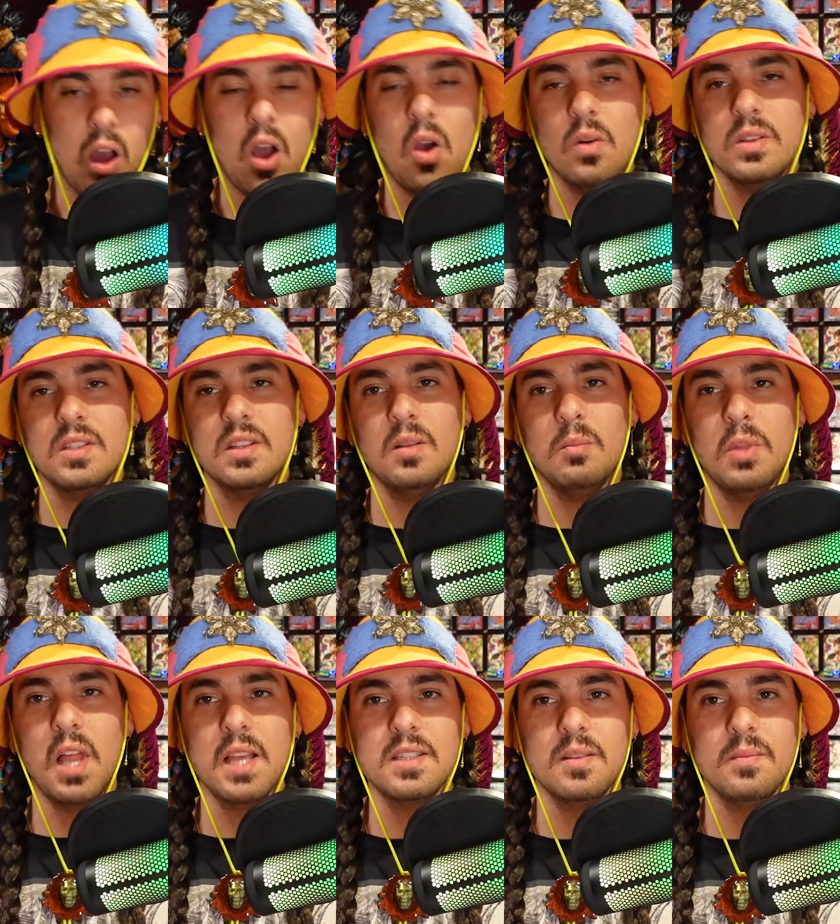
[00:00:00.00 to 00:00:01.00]
Oh, it's in the
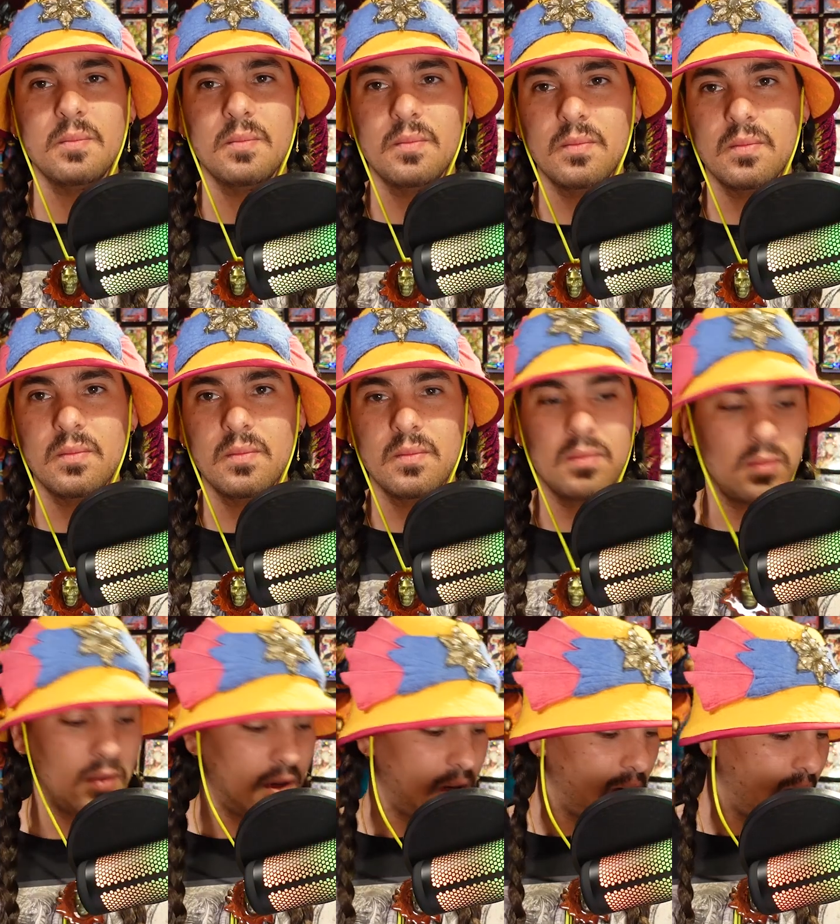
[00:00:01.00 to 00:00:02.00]
Blossom.
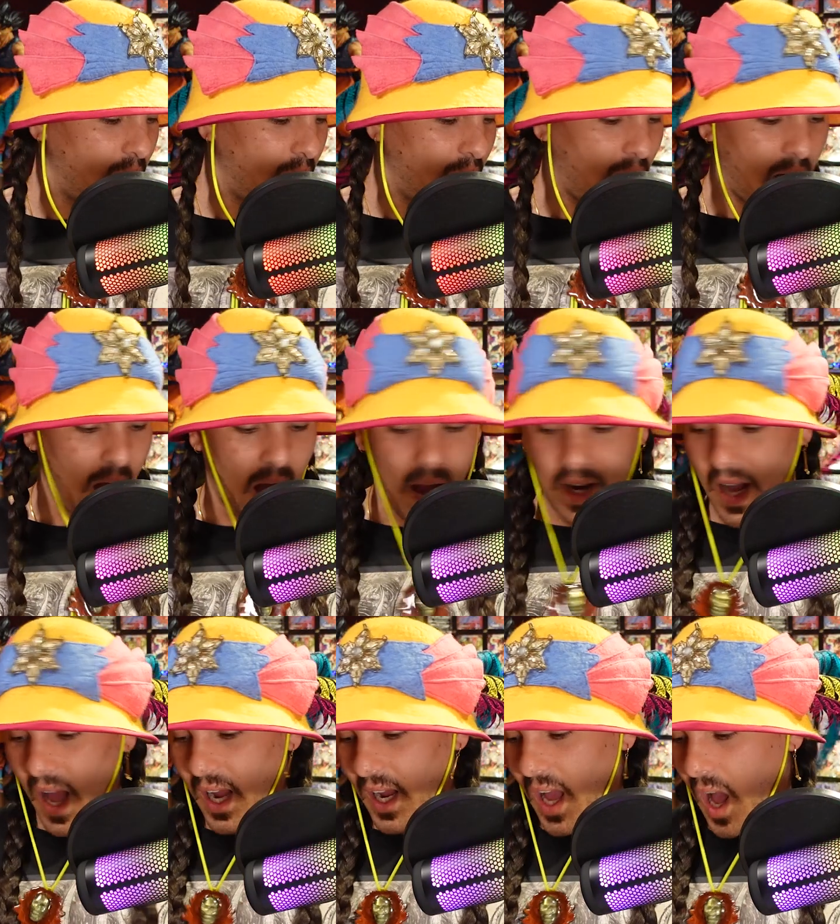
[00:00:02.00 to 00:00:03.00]
I
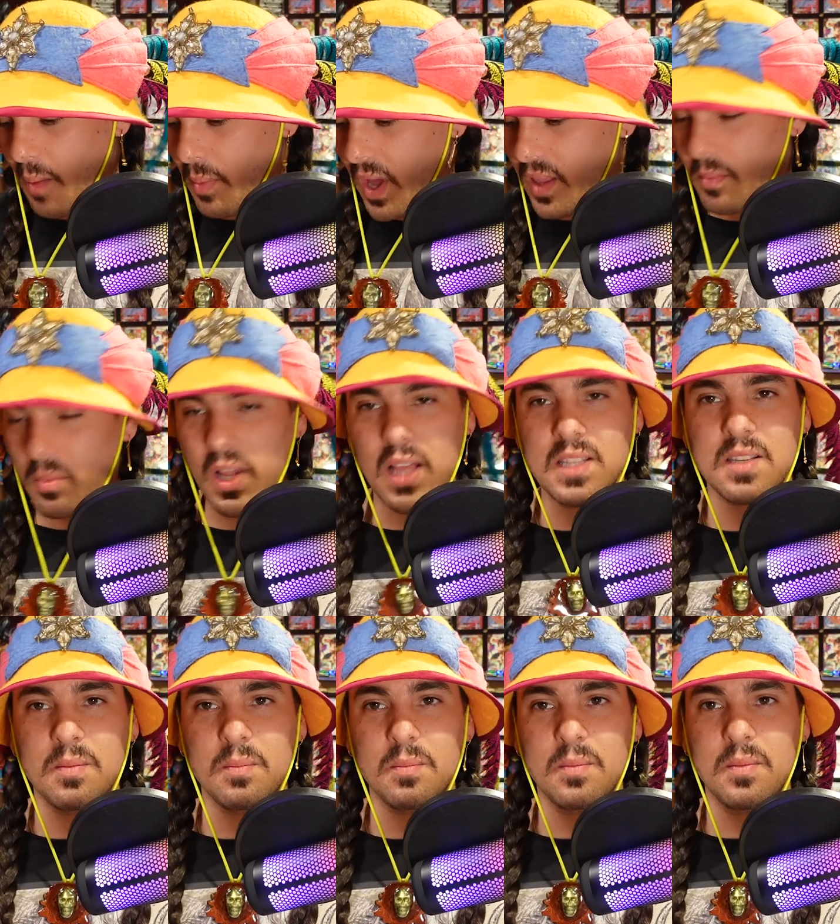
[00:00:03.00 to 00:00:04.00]
got by the
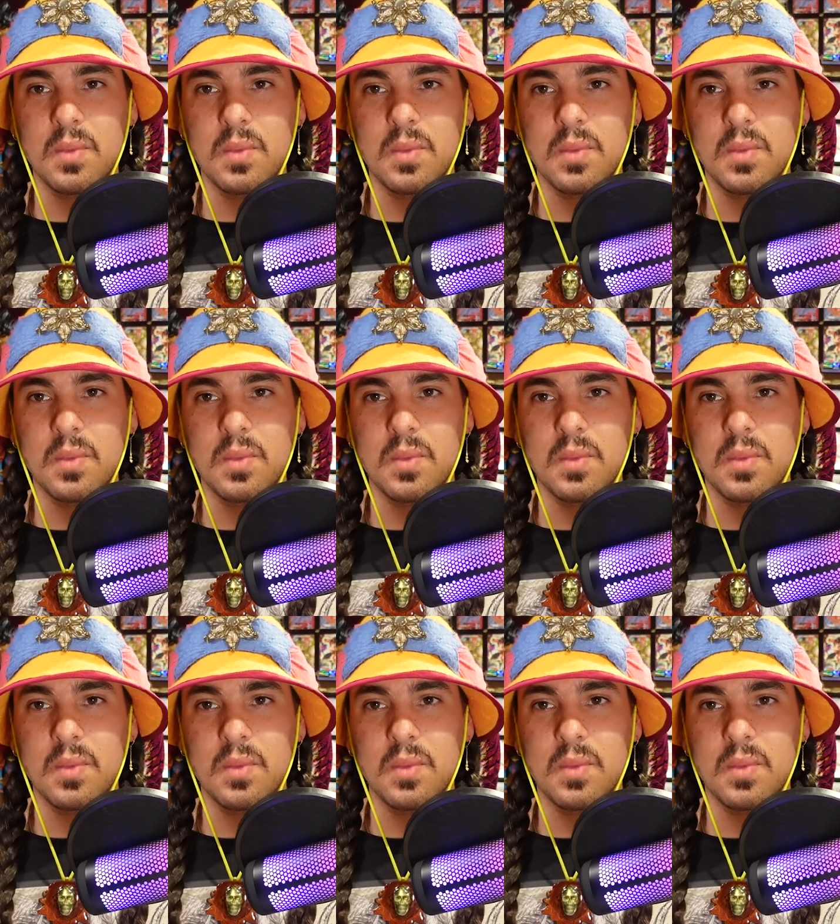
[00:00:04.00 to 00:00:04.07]
Blossom.